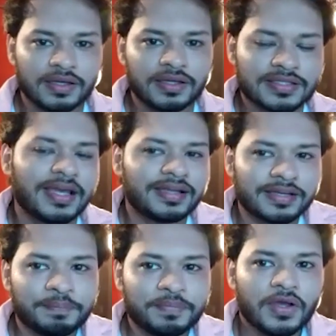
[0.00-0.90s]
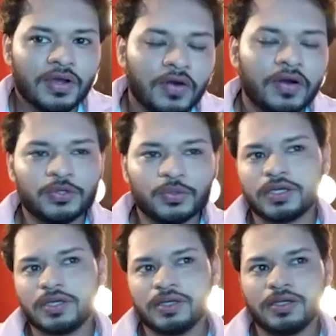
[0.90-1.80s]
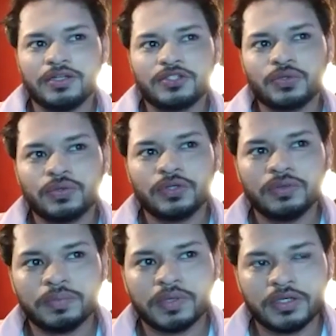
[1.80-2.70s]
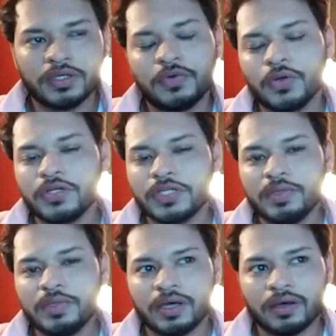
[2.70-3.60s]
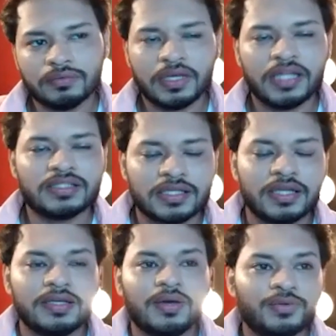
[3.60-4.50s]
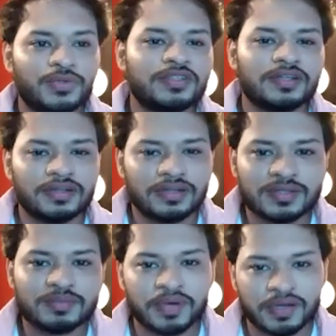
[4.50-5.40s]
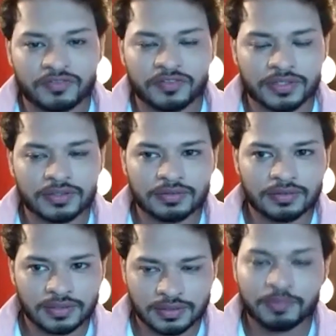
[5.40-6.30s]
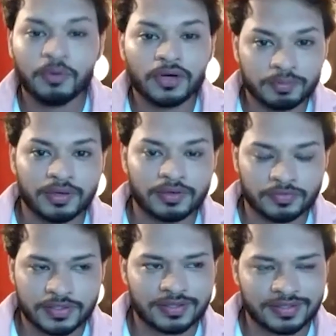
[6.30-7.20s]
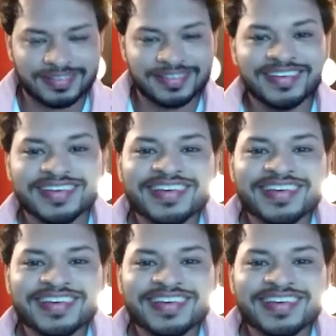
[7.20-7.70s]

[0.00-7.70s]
Exactly. All right. Okay. Uh, so, you know, uh, you've got to tell me now, let's get down to the journalism part of it, the boring part of it, rather.